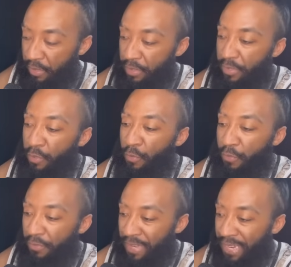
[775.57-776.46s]
So
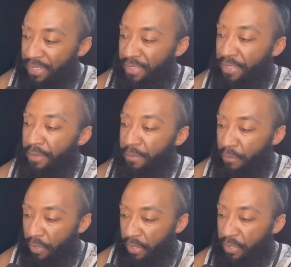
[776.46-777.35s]
fasting
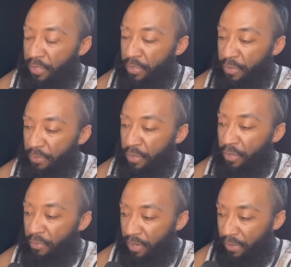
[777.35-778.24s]
breaks the
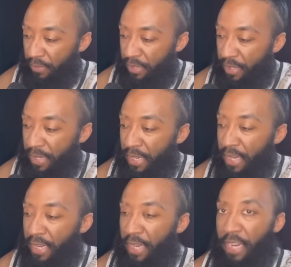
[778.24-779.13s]
spirit of poverty
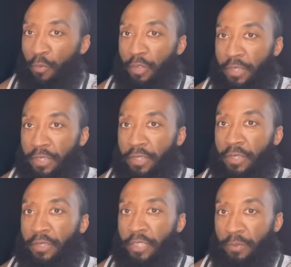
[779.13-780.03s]
and
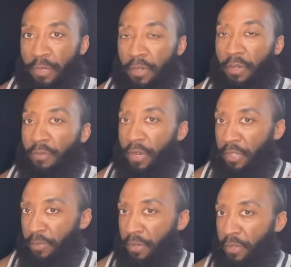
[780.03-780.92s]
releases the spirit of
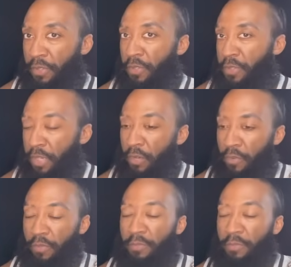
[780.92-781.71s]
prosperity. So say that with